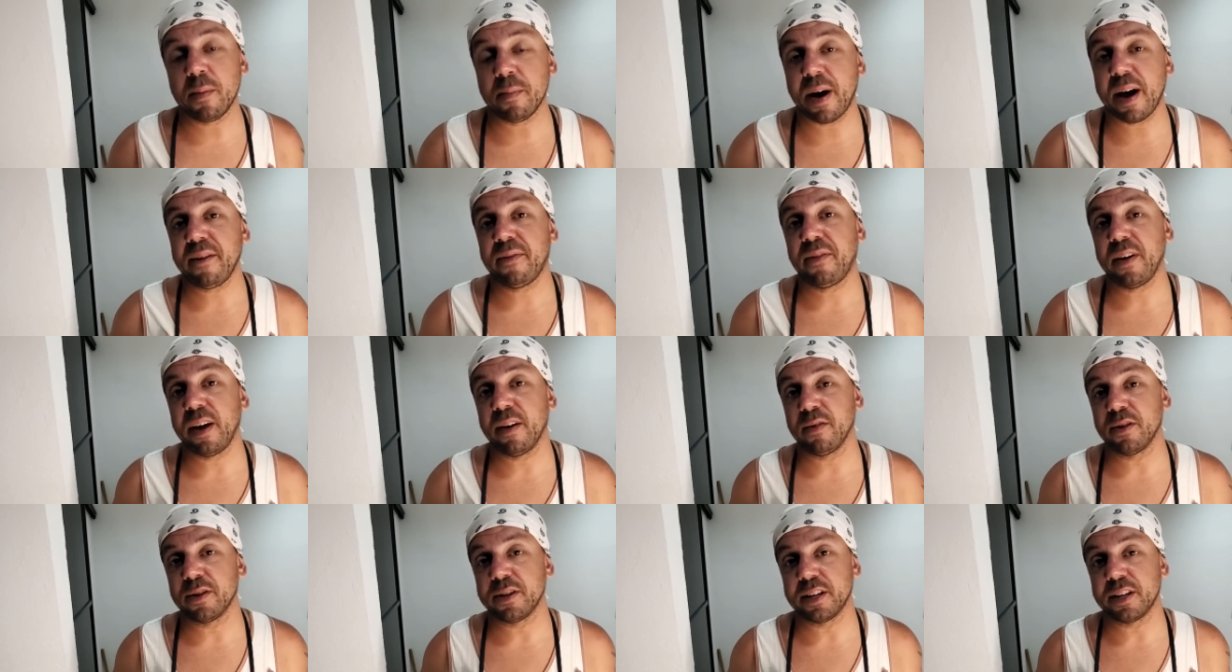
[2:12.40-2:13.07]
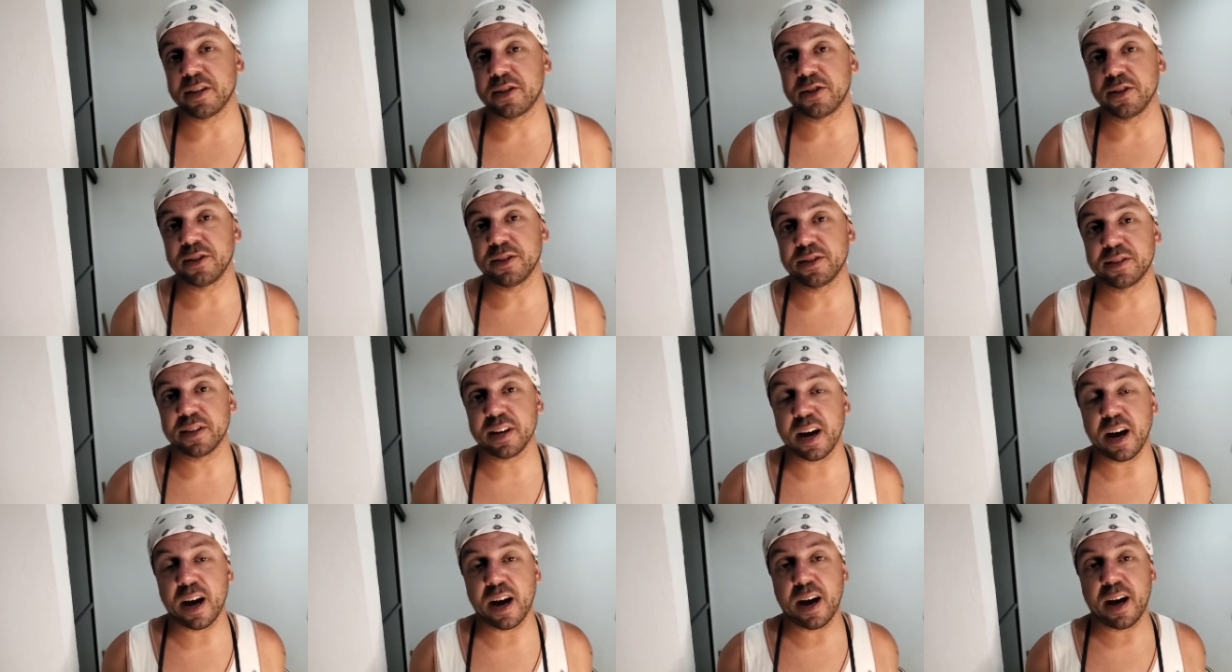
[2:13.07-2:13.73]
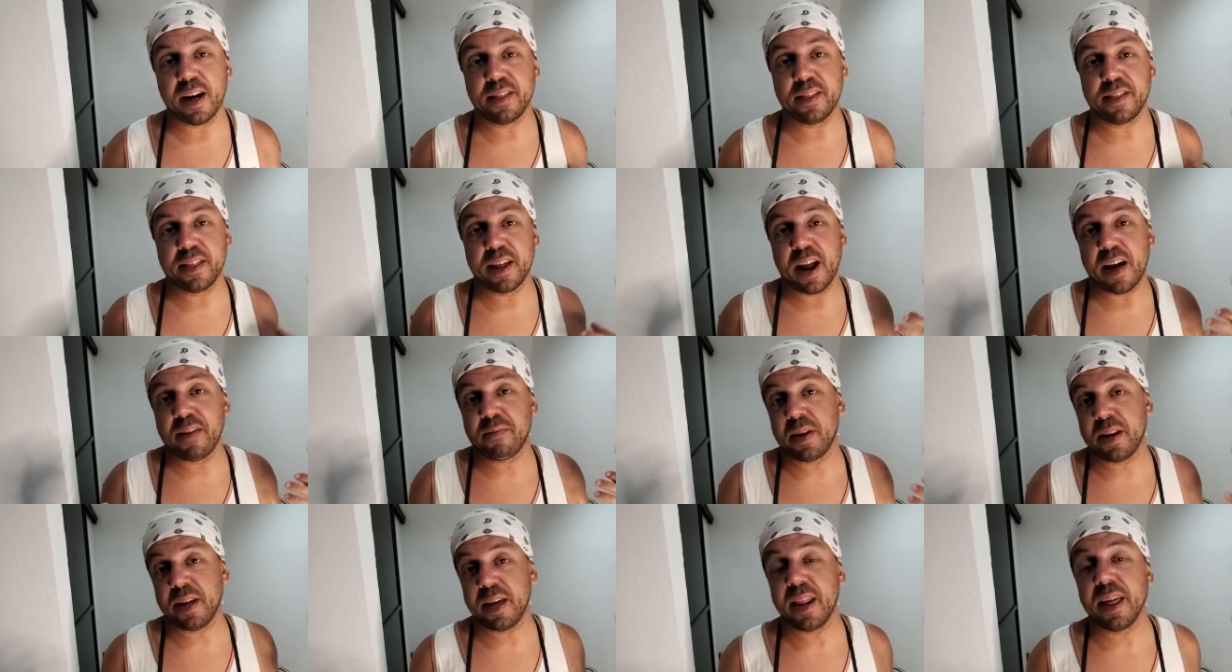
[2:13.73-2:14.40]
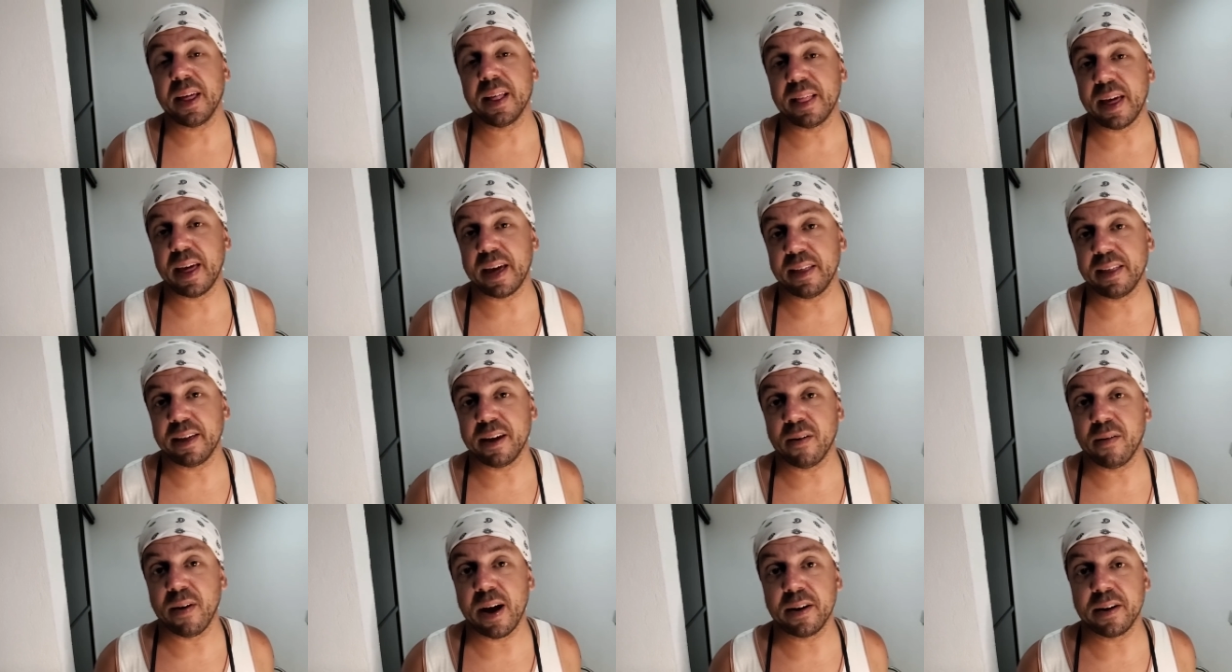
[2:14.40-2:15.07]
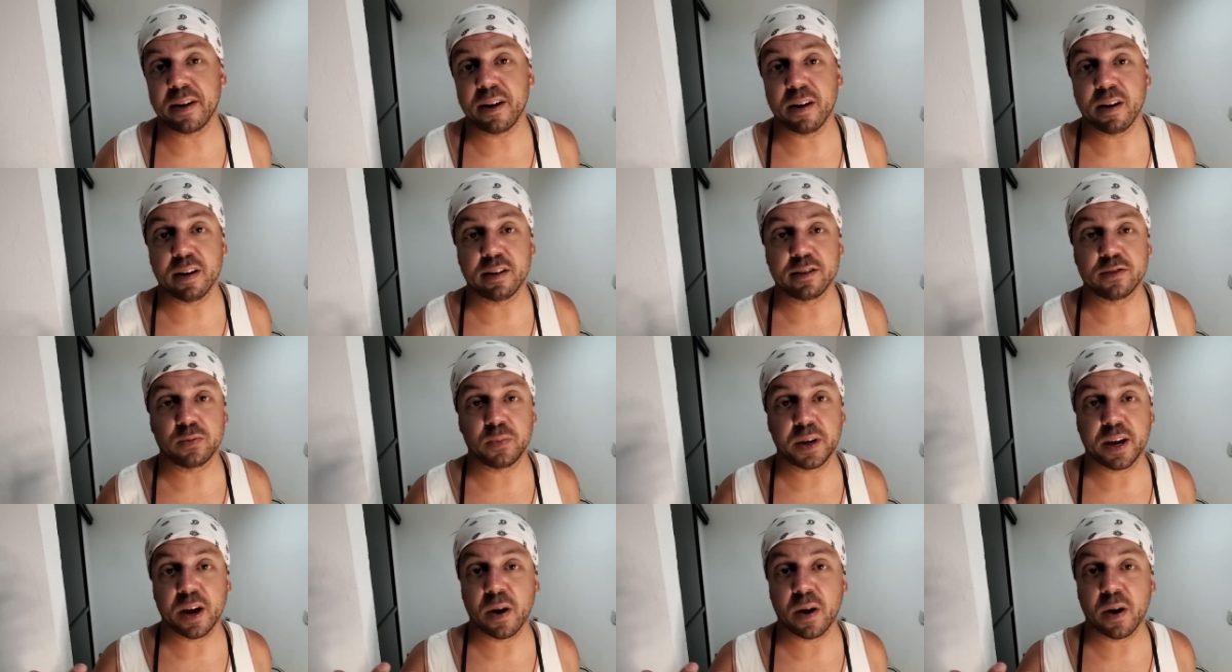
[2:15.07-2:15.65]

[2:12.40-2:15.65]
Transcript: of my favorite dishes that I've been eating lately around here as we